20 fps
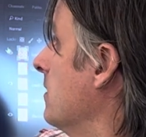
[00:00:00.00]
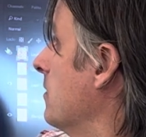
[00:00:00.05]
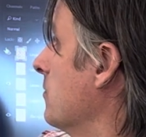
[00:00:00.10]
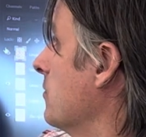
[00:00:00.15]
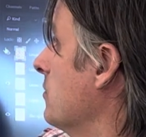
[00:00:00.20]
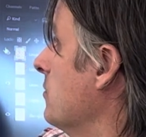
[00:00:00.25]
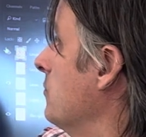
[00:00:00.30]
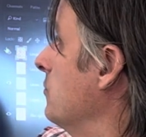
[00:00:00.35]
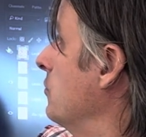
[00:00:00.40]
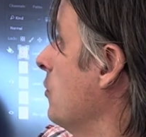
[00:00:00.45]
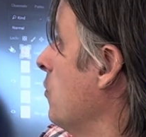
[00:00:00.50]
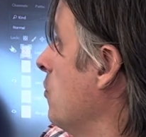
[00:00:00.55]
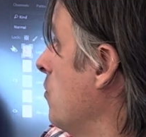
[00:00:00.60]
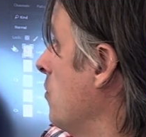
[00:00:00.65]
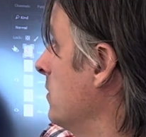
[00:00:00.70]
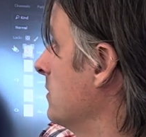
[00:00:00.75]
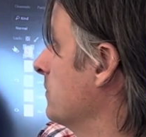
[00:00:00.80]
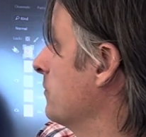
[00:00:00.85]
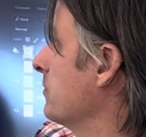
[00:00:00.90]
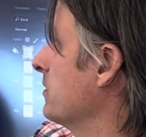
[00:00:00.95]
You don't
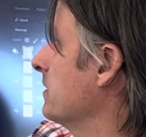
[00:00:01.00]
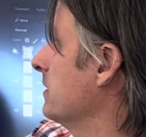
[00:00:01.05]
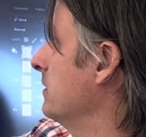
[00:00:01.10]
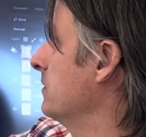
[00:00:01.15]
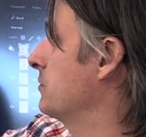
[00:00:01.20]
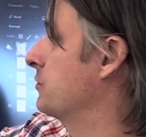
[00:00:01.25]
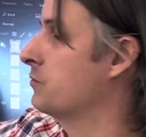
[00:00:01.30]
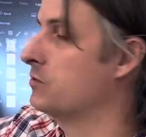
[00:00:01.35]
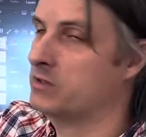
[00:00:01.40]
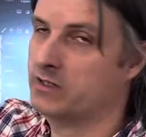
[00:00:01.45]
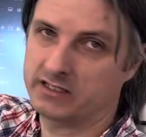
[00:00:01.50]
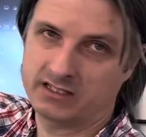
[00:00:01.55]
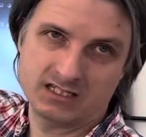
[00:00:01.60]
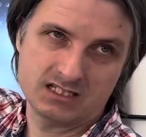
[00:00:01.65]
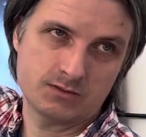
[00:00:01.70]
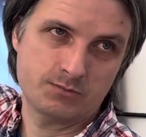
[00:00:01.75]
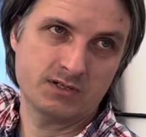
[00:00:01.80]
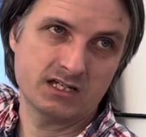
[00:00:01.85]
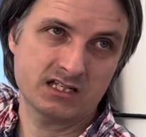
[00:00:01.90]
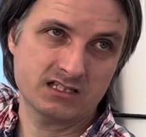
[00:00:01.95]
want to bring in a drawing
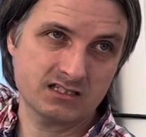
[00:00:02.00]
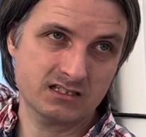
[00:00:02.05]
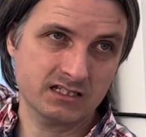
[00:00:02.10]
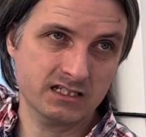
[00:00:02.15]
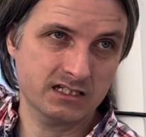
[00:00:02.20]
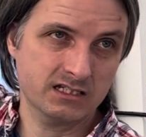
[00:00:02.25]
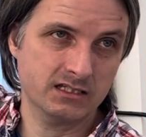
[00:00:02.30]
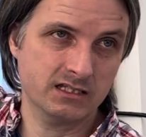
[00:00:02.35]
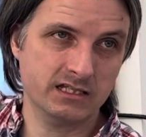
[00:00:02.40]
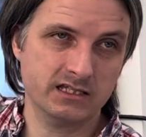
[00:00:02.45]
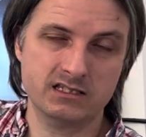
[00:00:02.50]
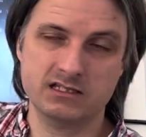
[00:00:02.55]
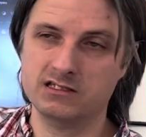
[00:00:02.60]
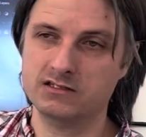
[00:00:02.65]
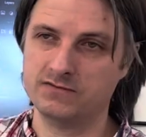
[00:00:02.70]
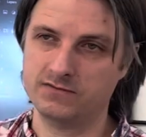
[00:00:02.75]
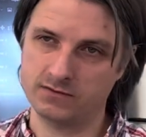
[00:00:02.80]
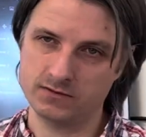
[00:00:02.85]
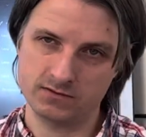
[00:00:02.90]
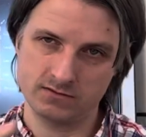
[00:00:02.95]
that's pixelated like this
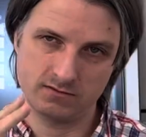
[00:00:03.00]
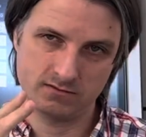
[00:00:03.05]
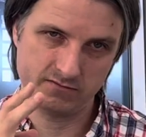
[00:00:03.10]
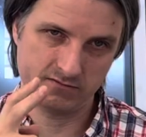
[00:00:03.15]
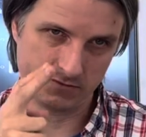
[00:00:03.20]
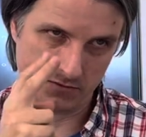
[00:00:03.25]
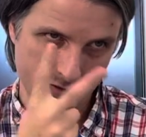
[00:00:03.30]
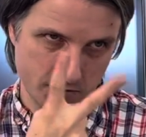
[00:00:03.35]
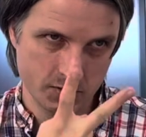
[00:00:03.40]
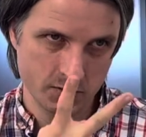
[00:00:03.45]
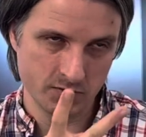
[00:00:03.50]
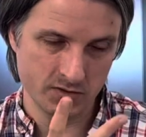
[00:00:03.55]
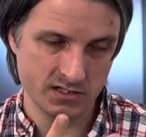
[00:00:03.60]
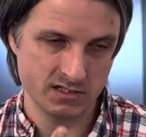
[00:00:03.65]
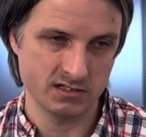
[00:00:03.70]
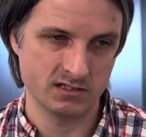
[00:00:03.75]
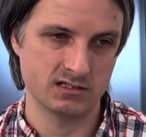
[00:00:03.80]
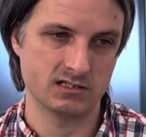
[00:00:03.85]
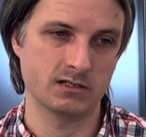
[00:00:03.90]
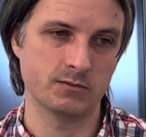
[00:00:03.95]
for 2
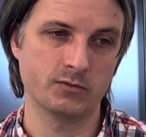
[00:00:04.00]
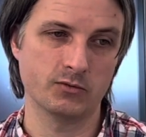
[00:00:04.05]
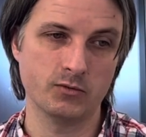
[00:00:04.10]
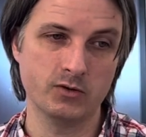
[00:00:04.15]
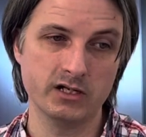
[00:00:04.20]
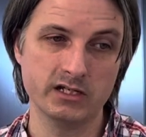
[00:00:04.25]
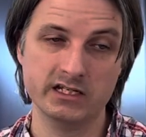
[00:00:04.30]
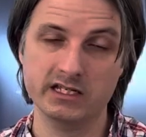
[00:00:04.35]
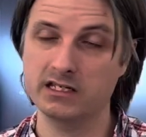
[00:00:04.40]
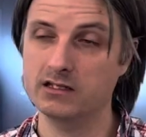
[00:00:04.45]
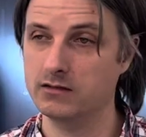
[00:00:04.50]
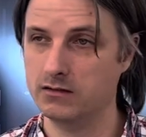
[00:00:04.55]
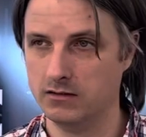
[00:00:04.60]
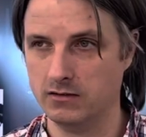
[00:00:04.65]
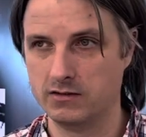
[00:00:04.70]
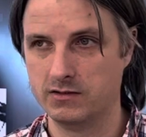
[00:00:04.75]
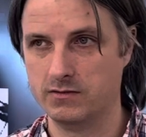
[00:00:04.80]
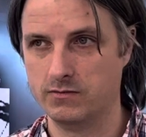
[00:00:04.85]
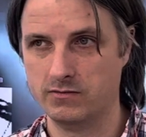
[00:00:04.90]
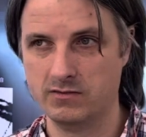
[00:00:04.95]
reasons. Number one, it
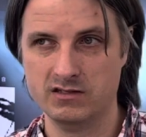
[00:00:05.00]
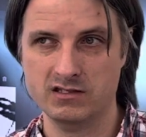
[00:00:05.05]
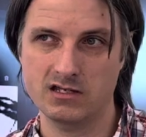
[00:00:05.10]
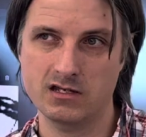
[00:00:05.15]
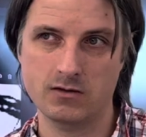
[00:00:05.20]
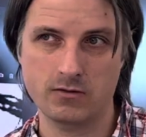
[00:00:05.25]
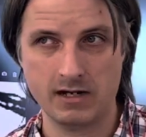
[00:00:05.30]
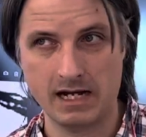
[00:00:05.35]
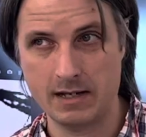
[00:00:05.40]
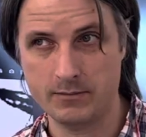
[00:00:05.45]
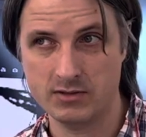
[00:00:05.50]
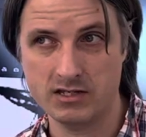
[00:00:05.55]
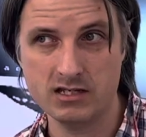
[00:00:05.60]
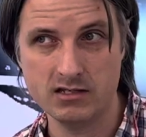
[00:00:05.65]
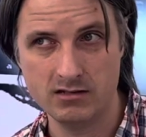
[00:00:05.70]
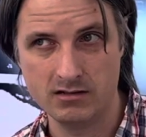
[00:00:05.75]
looks really crappy.